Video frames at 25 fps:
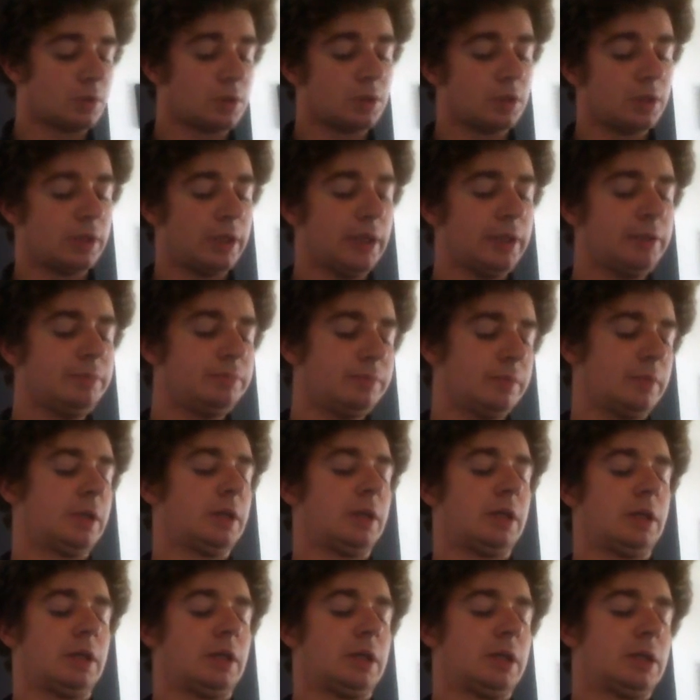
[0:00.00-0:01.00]
right?
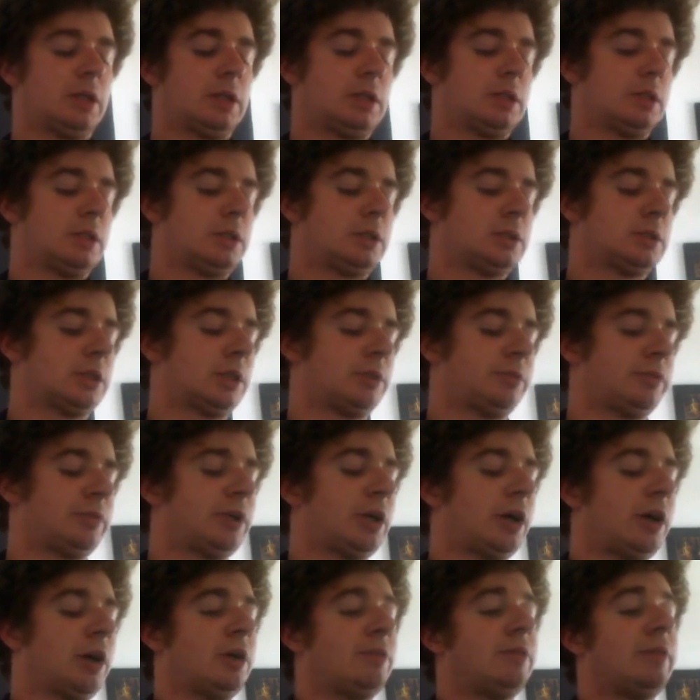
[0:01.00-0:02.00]
So if we
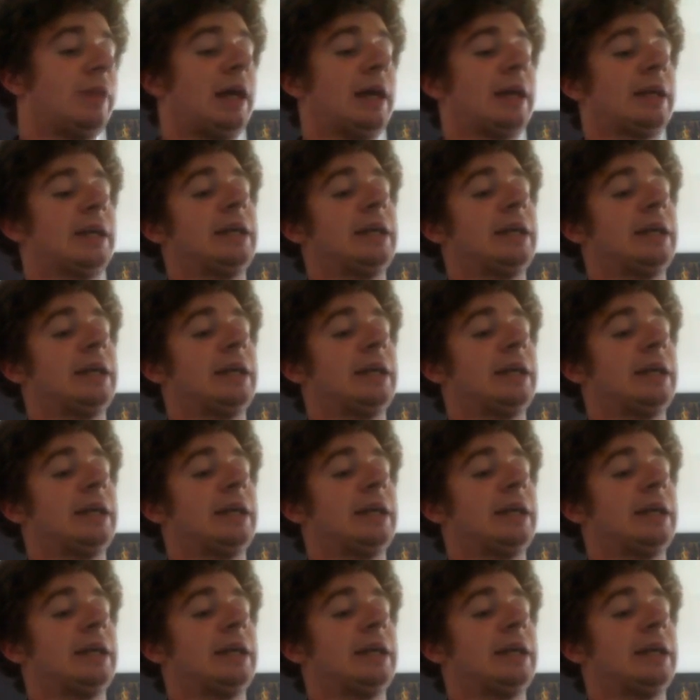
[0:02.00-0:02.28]
go over that